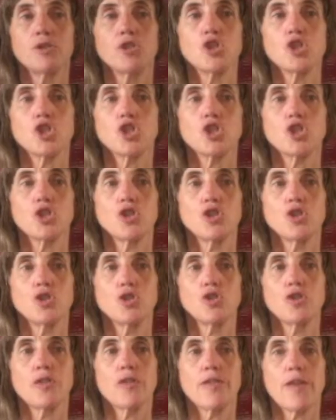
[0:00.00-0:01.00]

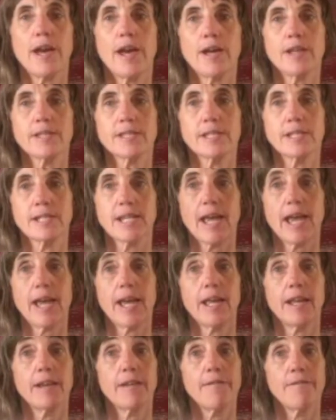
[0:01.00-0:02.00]

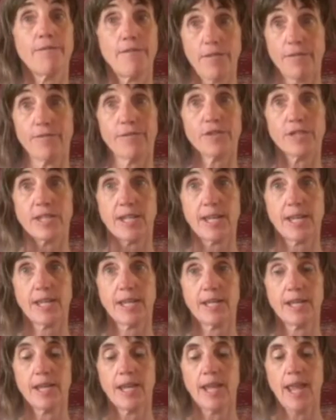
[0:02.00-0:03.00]

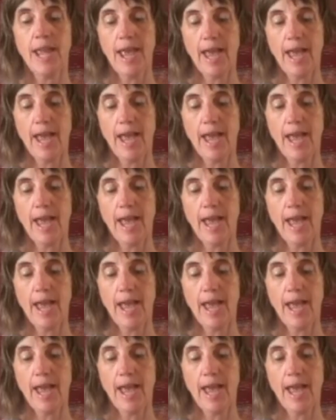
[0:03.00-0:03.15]
2015,